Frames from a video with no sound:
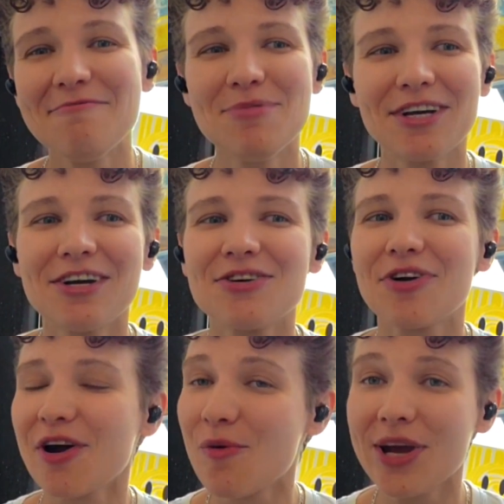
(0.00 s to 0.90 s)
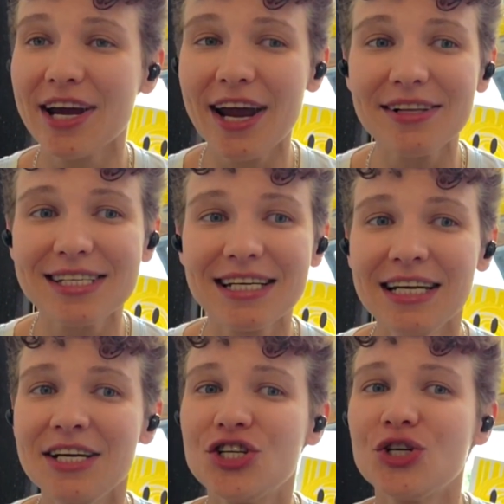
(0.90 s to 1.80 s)
Because of her weak health,
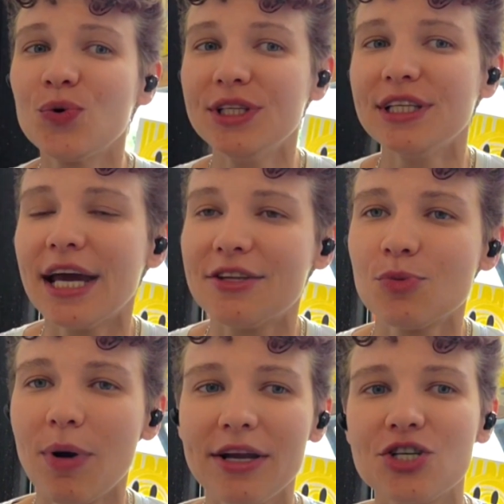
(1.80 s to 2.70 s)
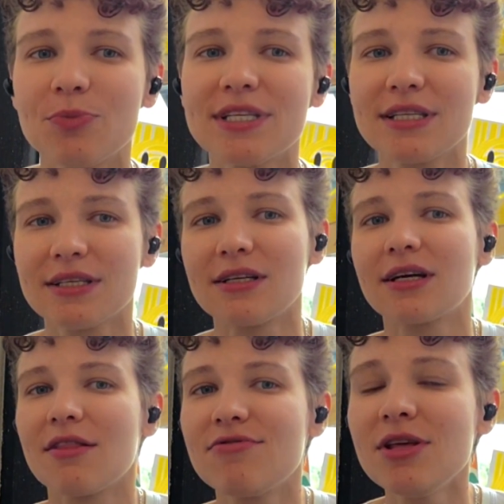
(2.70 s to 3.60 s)
she wouldn't get to punishment
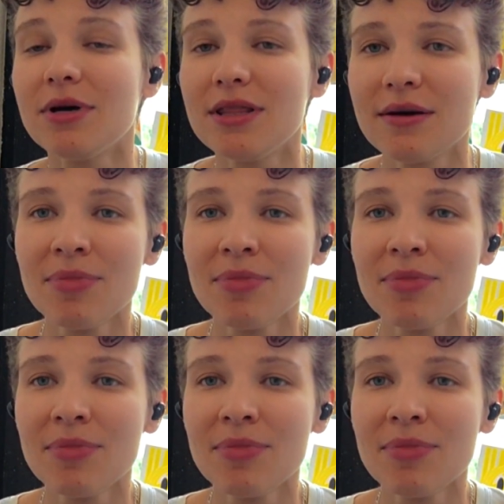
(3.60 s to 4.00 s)
confinement.